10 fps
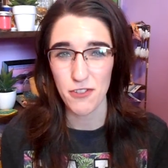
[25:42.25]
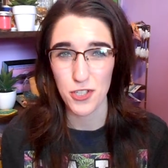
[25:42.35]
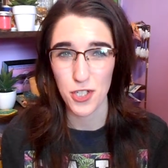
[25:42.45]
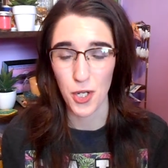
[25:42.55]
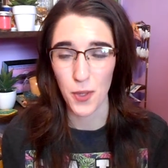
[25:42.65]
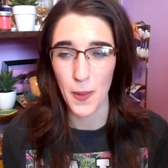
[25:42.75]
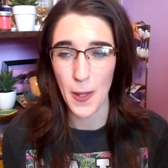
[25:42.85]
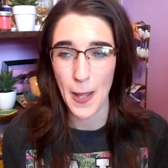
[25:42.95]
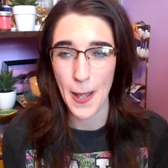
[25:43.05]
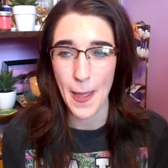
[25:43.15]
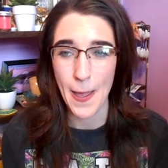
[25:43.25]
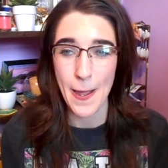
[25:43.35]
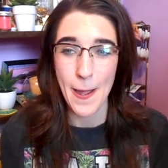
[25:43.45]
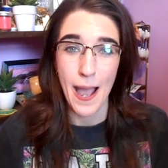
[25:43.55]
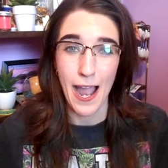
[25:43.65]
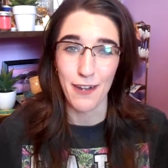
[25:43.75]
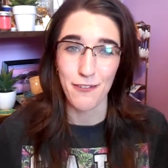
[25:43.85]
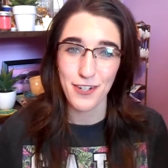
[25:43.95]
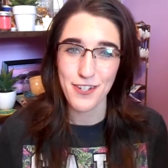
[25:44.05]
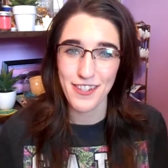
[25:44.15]
So
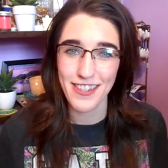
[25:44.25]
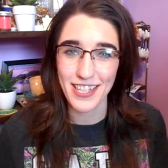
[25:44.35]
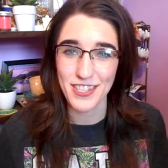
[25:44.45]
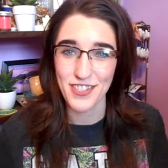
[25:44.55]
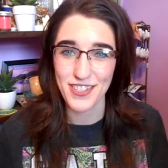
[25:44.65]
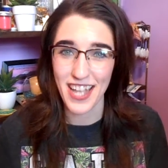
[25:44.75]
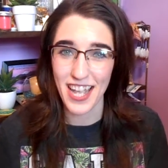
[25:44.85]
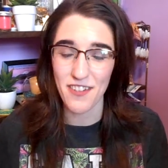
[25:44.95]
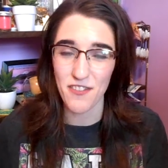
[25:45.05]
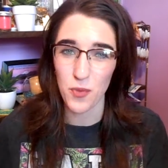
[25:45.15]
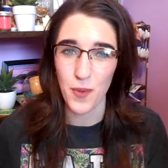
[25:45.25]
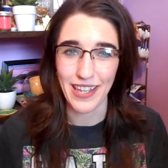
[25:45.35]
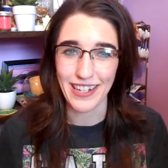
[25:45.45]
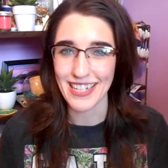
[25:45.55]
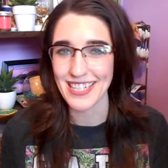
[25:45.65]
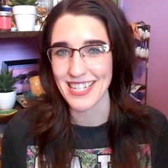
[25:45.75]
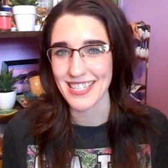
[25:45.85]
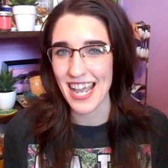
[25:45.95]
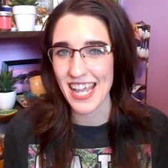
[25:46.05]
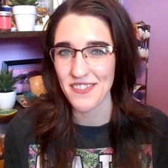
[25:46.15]
unfortunately that's just kind of the way it is. It's
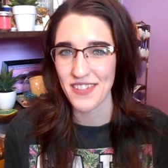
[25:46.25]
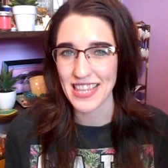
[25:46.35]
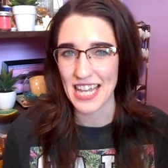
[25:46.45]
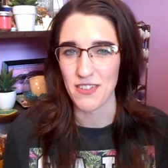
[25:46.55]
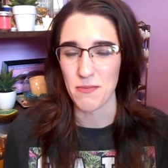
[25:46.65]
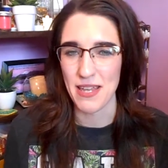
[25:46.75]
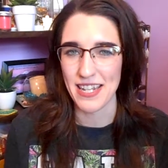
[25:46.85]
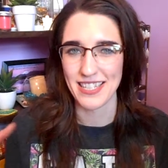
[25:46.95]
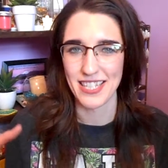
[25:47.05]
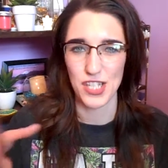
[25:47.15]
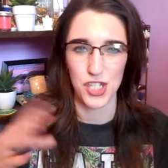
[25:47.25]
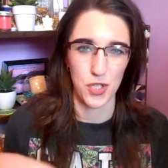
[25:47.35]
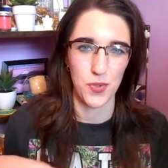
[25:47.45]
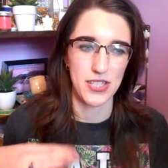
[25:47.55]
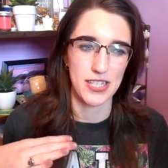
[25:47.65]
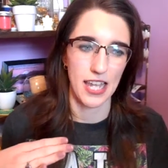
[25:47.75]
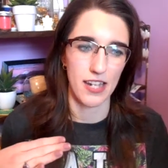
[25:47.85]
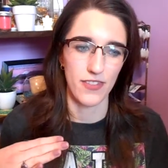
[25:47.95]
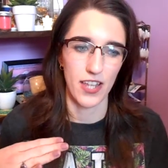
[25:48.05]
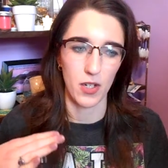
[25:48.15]
kind of like that with medicine too. It's kind
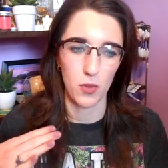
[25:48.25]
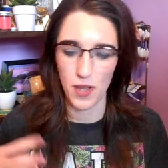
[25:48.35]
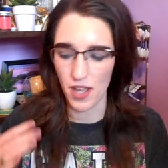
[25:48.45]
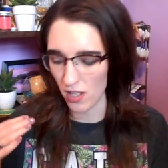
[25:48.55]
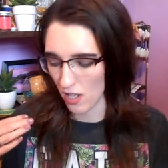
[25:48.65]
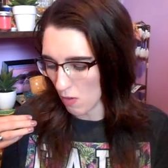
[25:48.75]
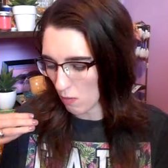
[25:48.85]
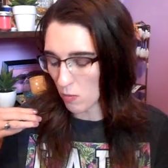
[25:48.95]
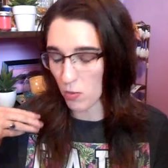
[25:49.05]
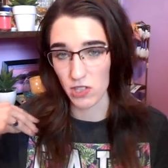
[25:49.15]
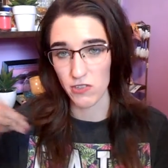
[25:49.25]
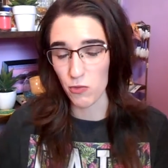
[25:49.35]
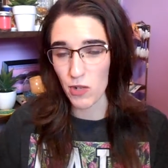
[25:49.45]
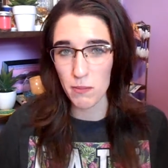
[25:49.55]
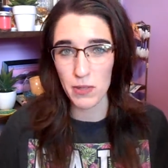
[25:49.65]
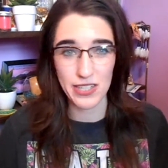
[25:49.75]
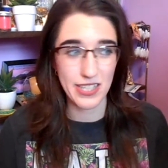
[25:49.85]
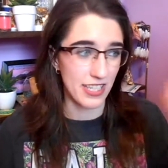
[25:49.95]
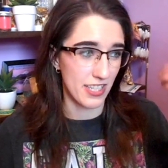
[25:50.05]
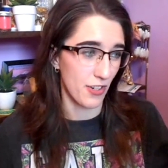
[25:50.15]
of like, well, what works for one
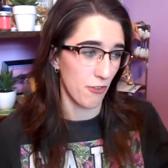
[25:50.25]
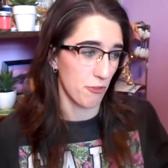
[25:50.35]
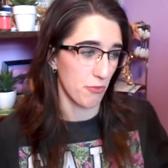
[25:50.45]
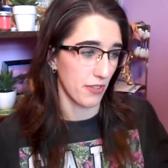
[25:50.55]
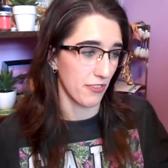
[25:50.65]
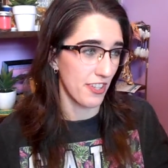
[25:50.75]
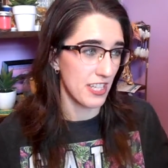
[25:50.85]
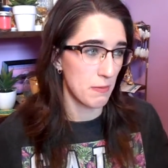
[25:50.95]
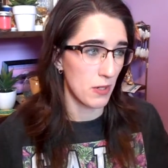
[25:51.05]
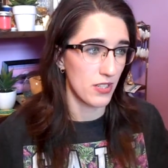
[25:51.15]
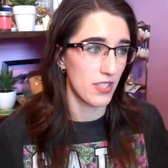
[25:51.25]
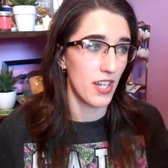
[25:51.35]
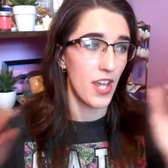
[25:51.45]
person doesn't always work for this person.